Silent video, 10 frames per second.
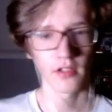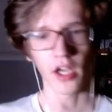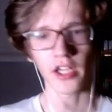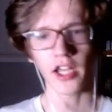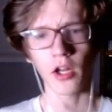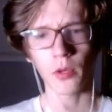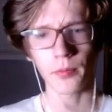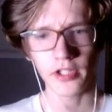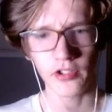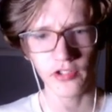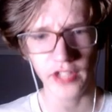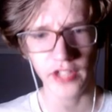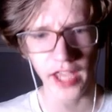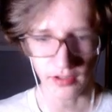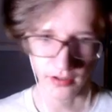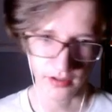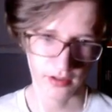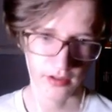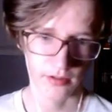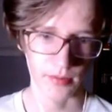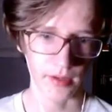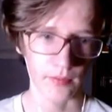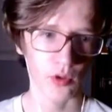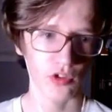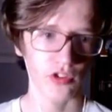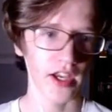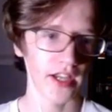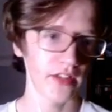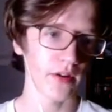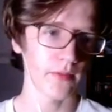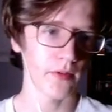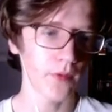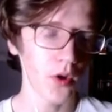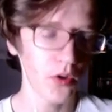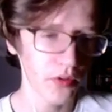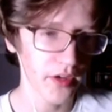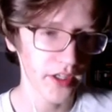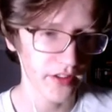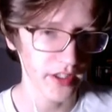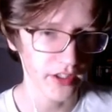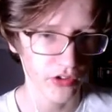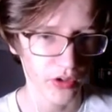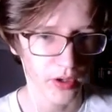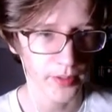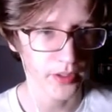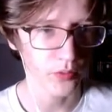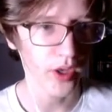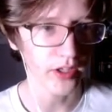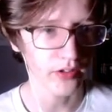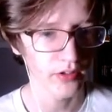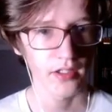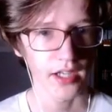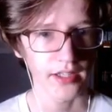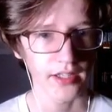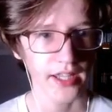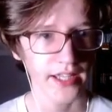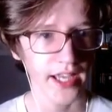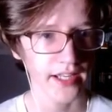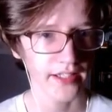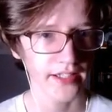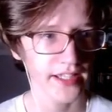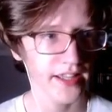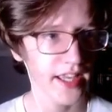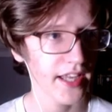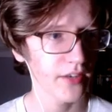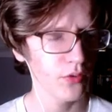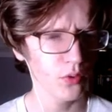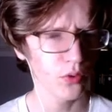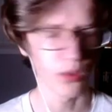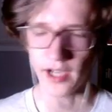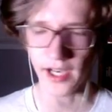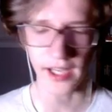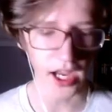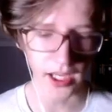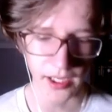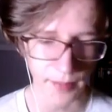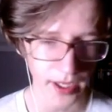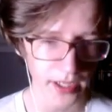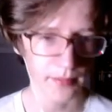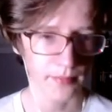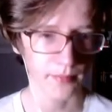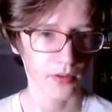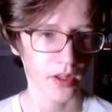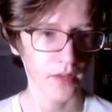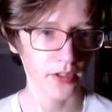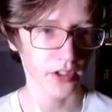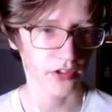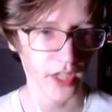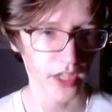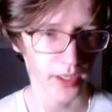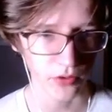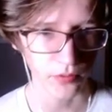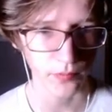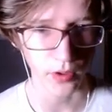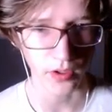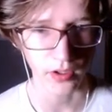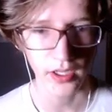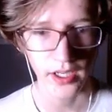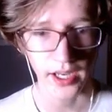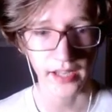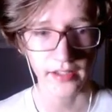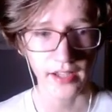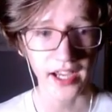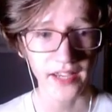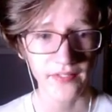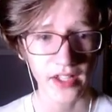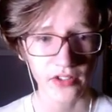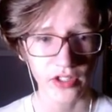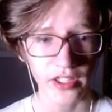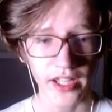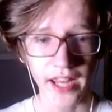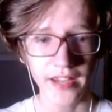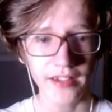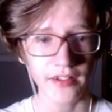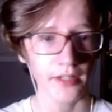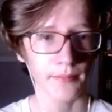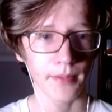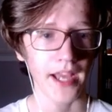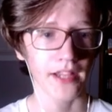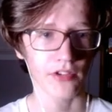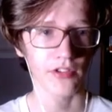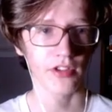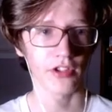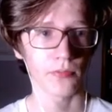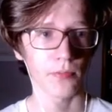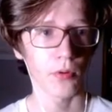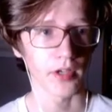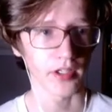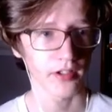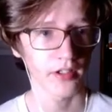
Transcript: I can't open this gate. But of course, uh, I don't have a phone or anything, so I'm gonna wait. I'm i like that. I like that. Ooh, I, I am I am loving this game so far, and I am not seeing anything past this point.